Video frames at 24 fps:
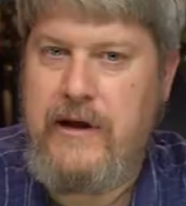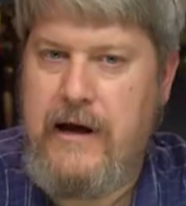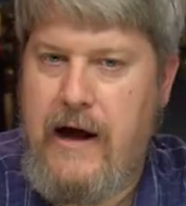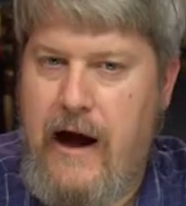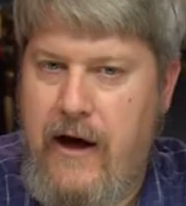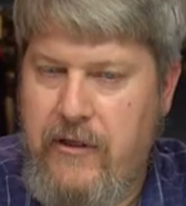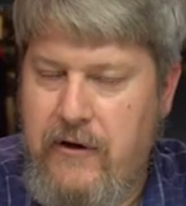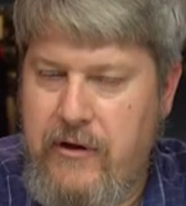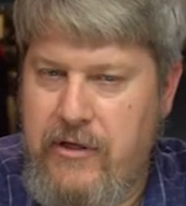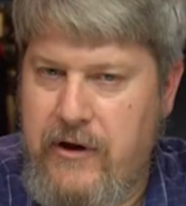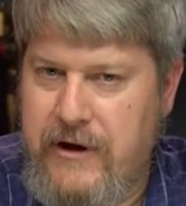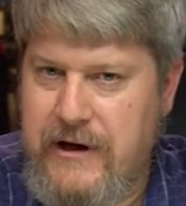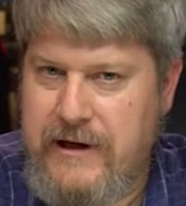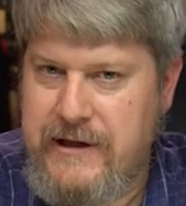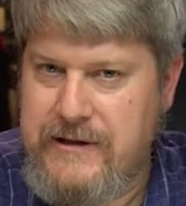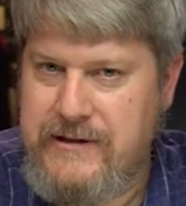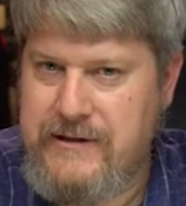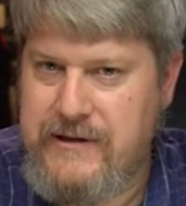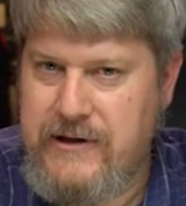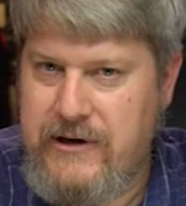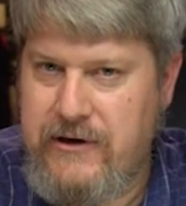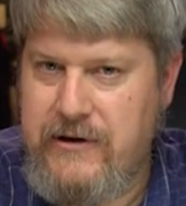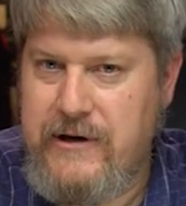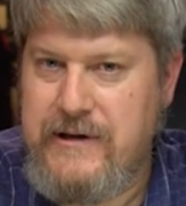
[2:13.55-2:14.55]
The other thing to
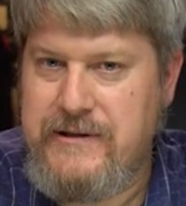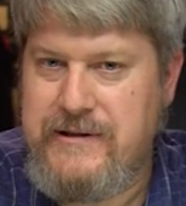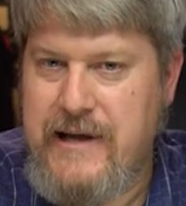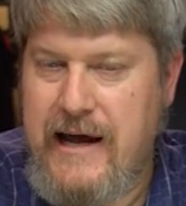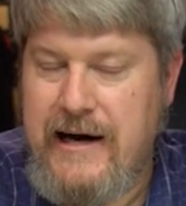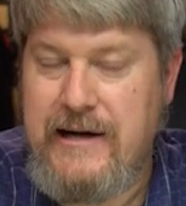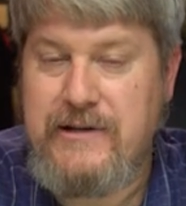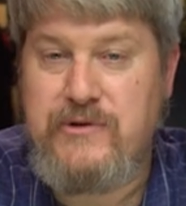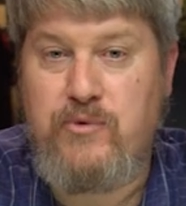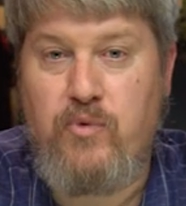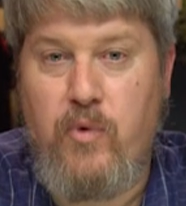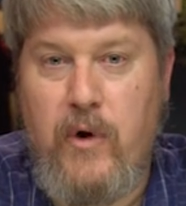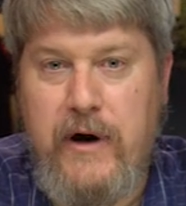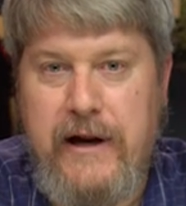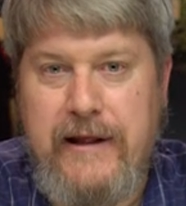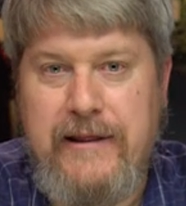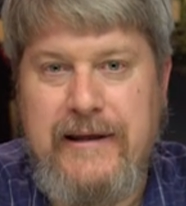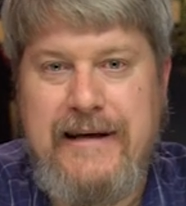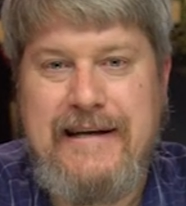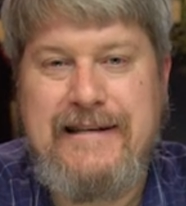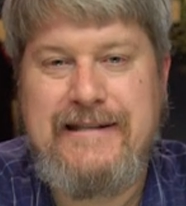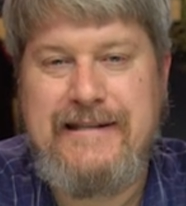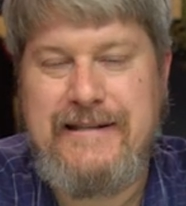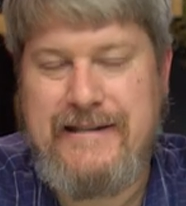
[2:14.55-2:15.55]
consider is that it's running
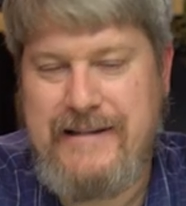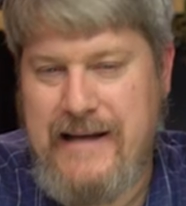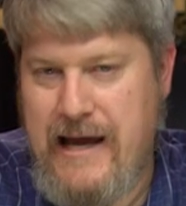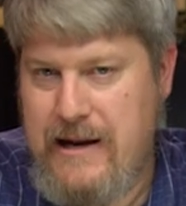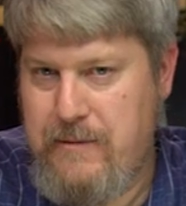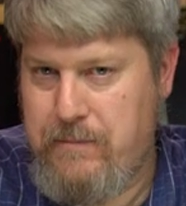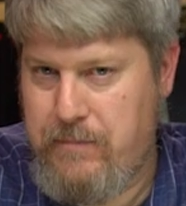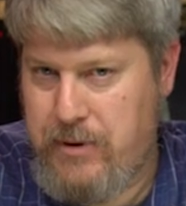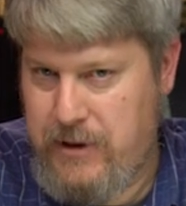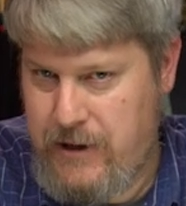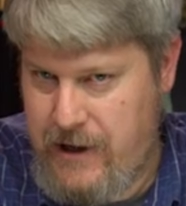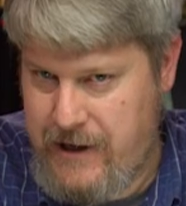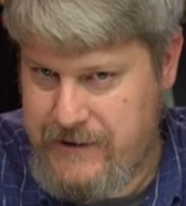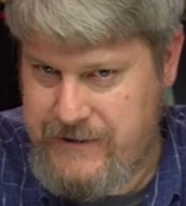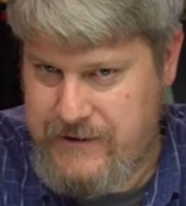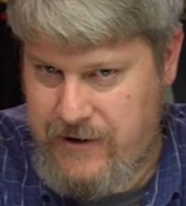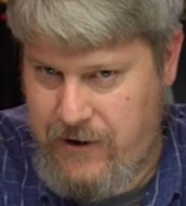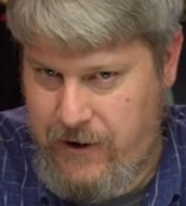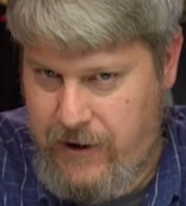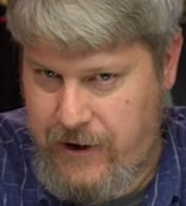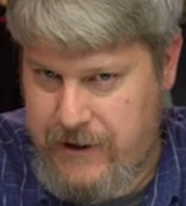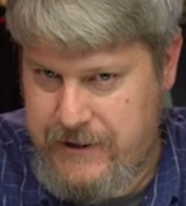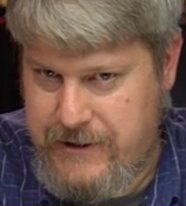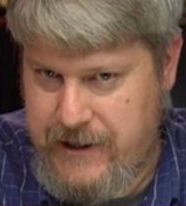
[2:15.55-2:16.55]
the Zen Plus
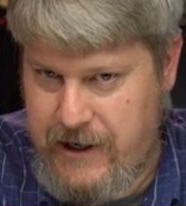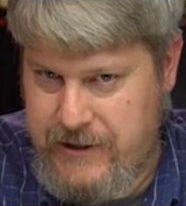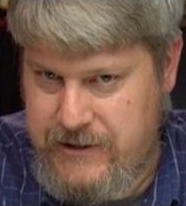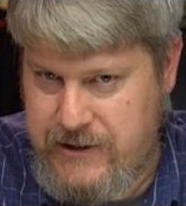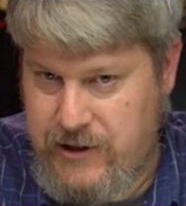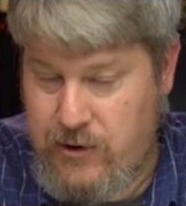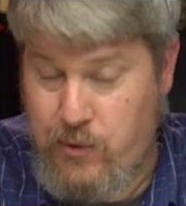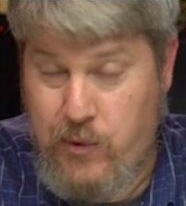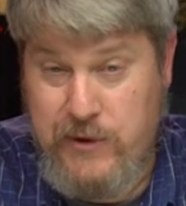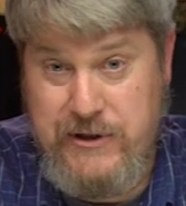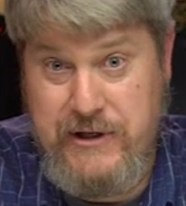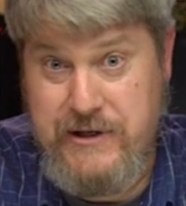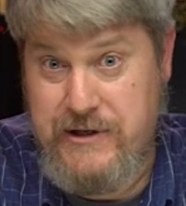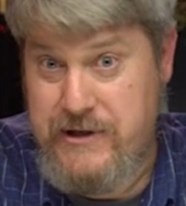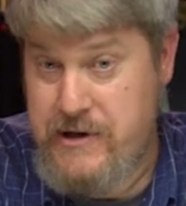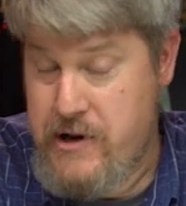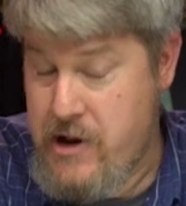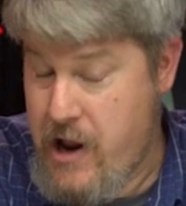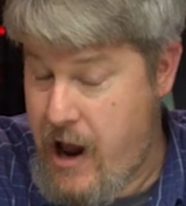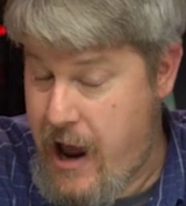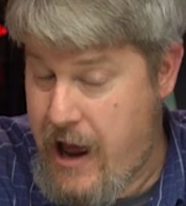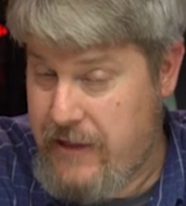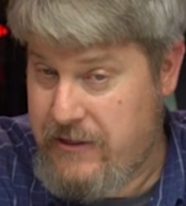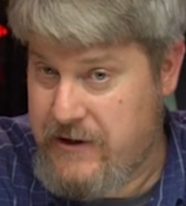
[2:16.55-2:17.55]
architecture, which is
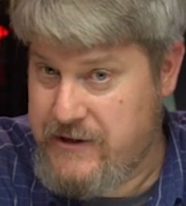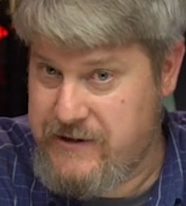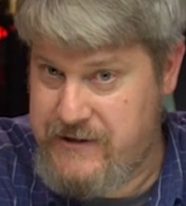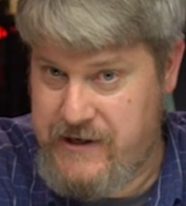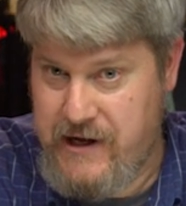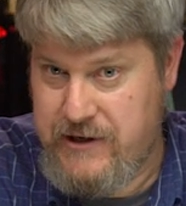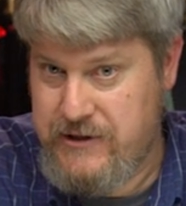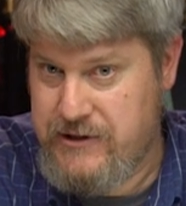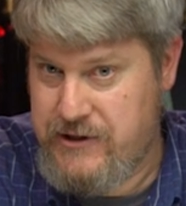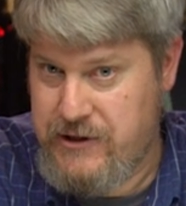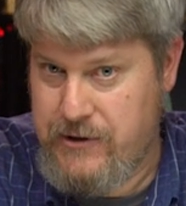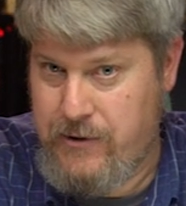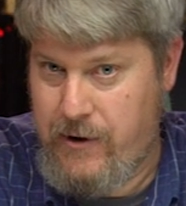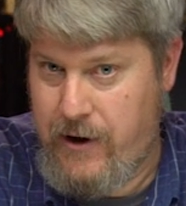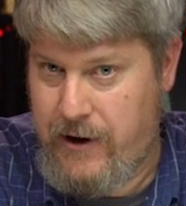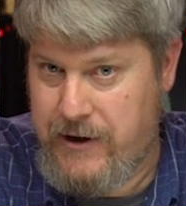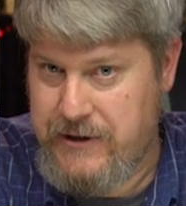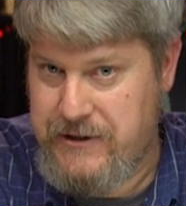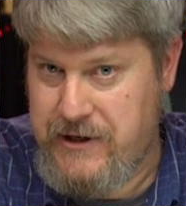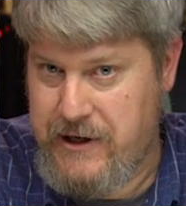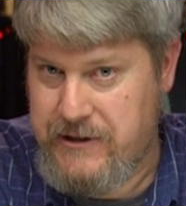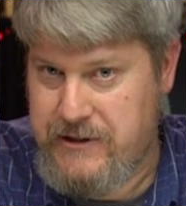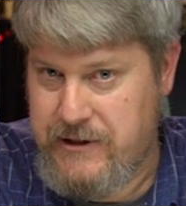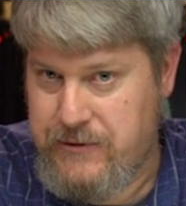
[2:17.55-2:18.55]
not the Zen 2
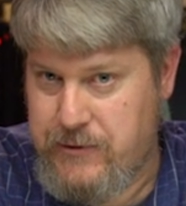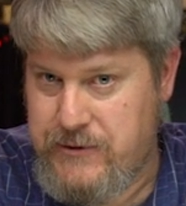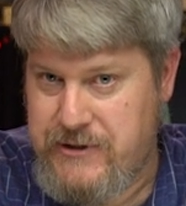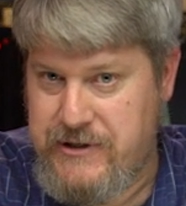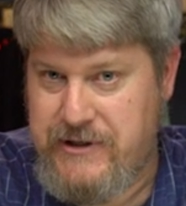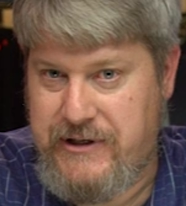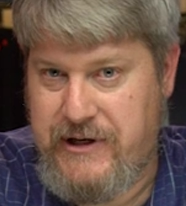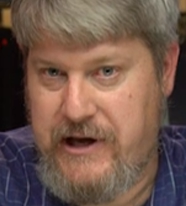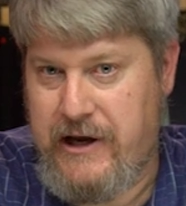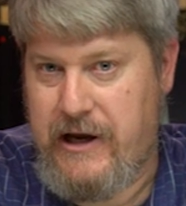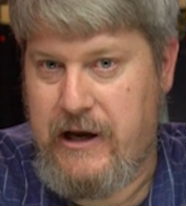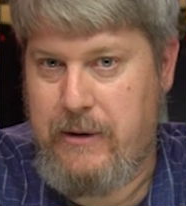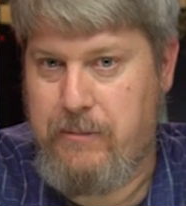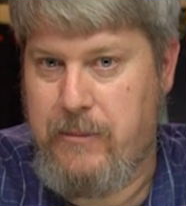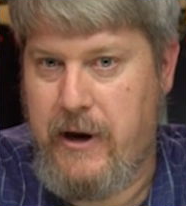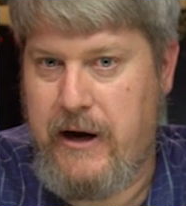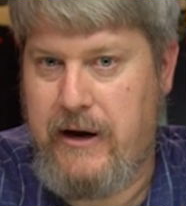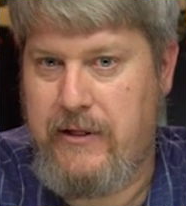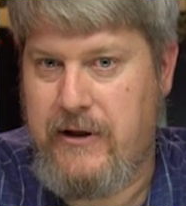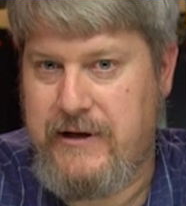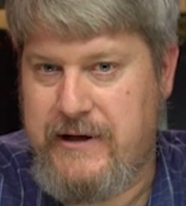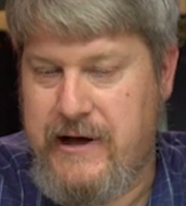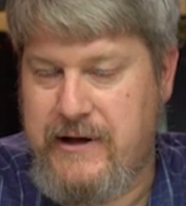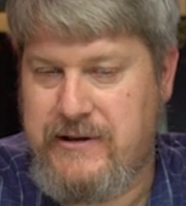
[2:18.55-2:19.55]
architecture, which is kicking
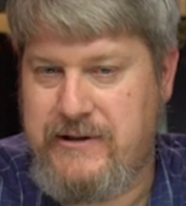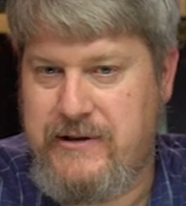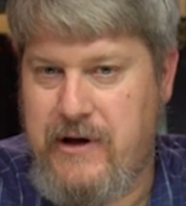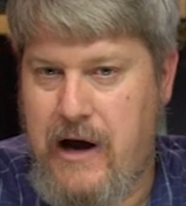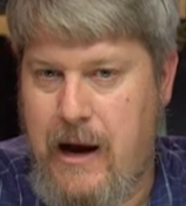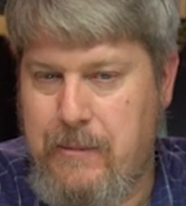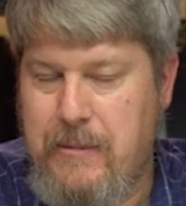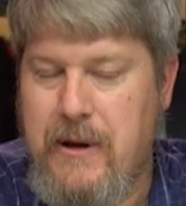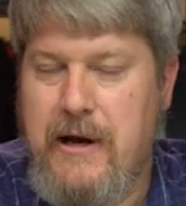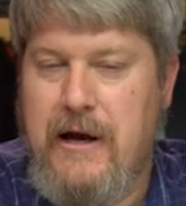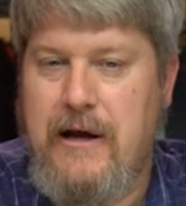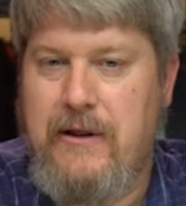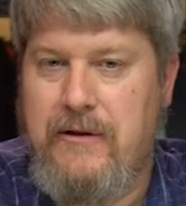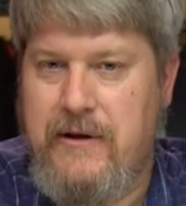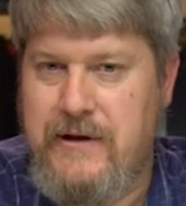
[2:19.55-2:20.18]
butt on the desktop.